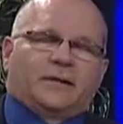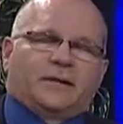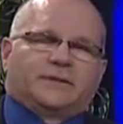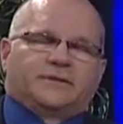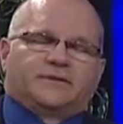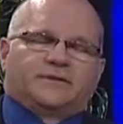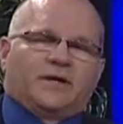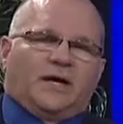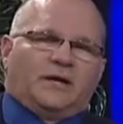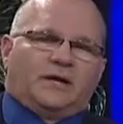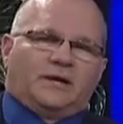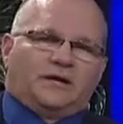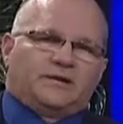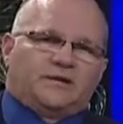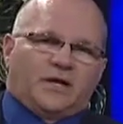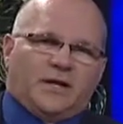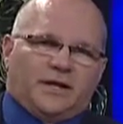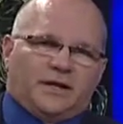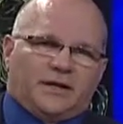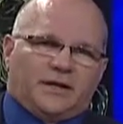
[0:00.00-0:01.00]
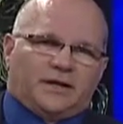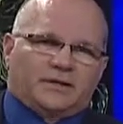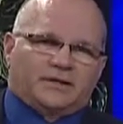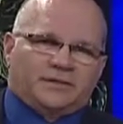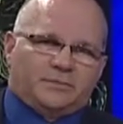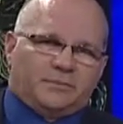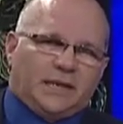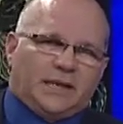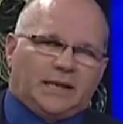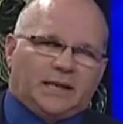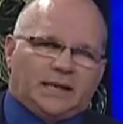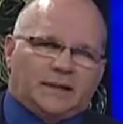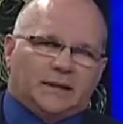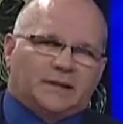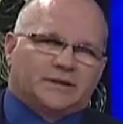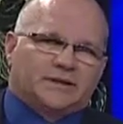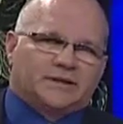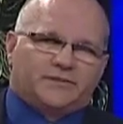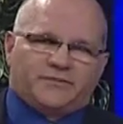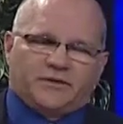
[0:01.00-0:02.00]
consent agenda is
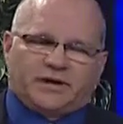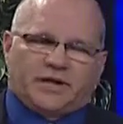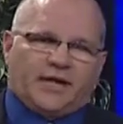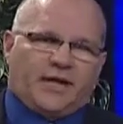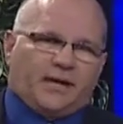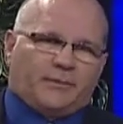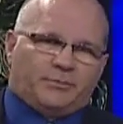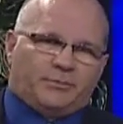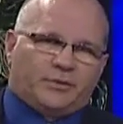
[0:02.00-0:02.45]
meaningless if you can't